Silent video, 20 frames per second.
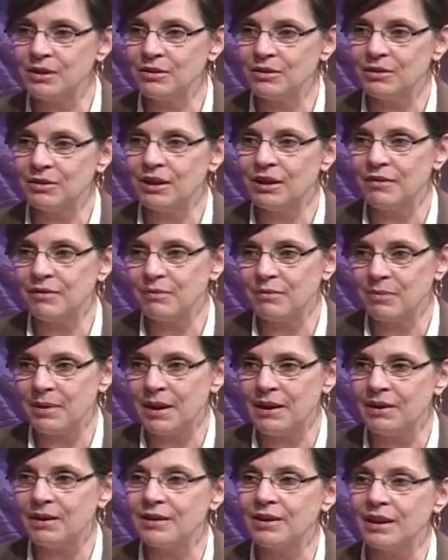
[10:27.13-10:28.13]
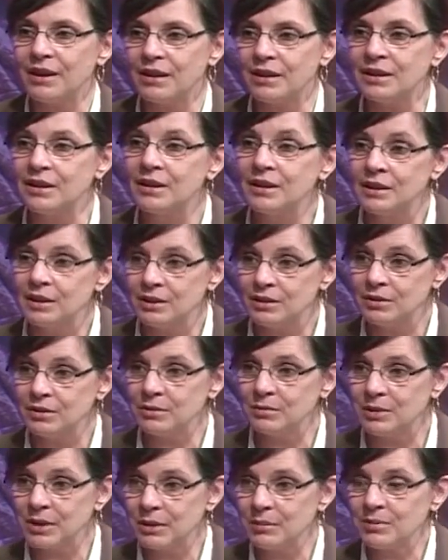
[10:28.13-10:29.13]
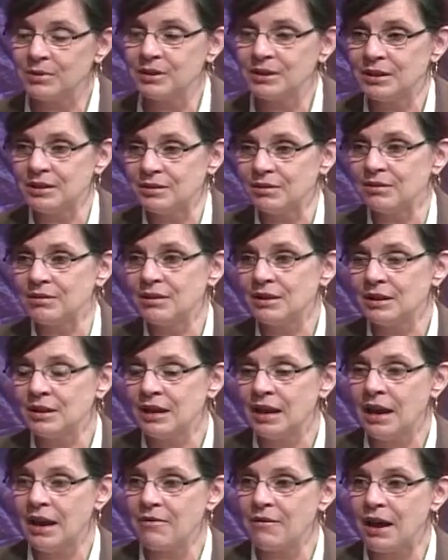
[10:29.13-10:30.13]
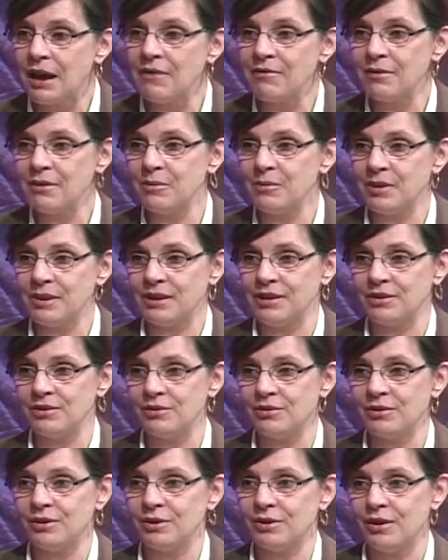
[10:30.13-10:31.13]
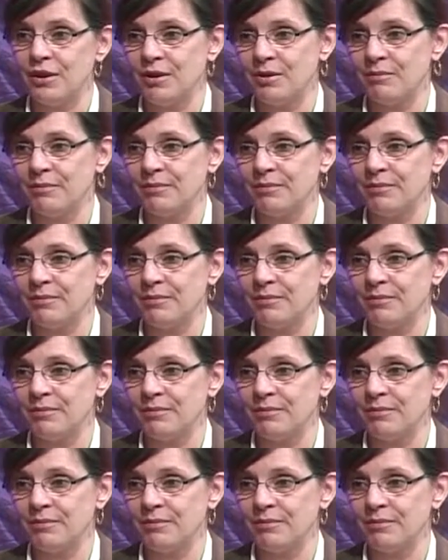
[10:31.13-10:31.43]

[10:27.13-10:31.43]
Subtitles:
your life better and to be able to have everyone enjoy your home.